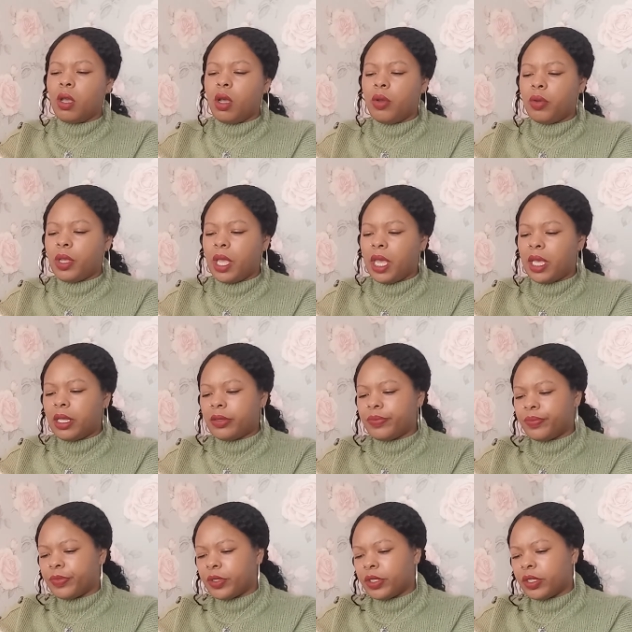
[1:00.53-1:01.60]
Okay,
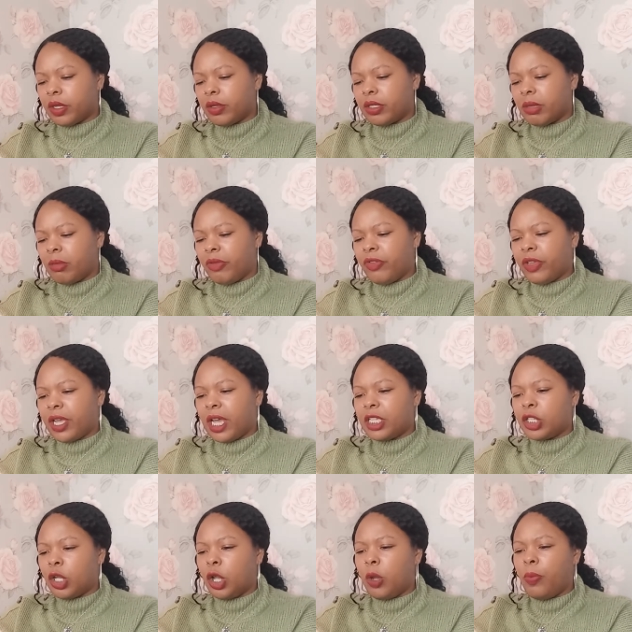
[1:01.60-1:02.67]
so some of you guys
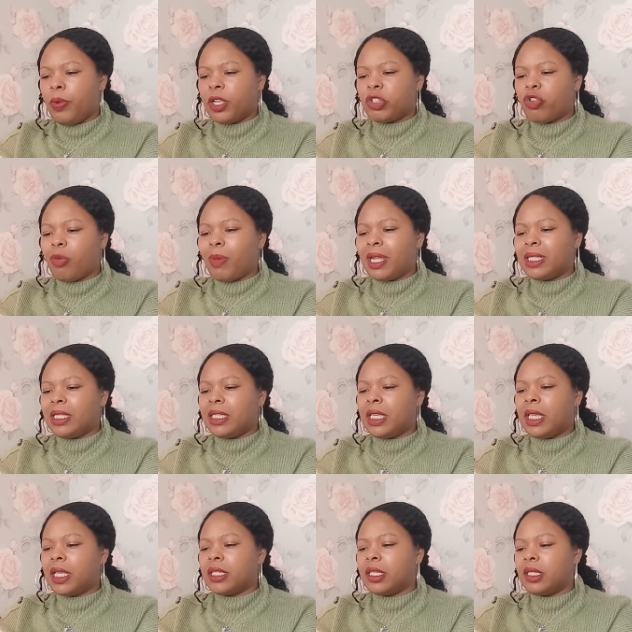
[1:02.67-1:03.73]
are hopeless
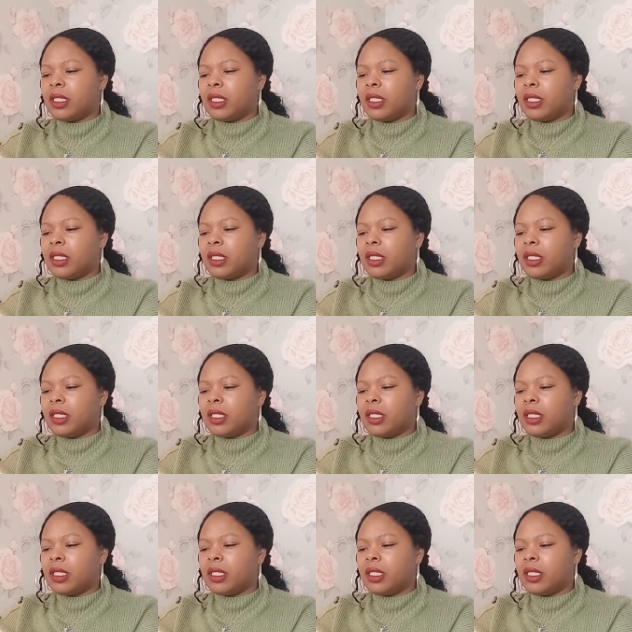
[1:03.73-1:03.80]
romantics.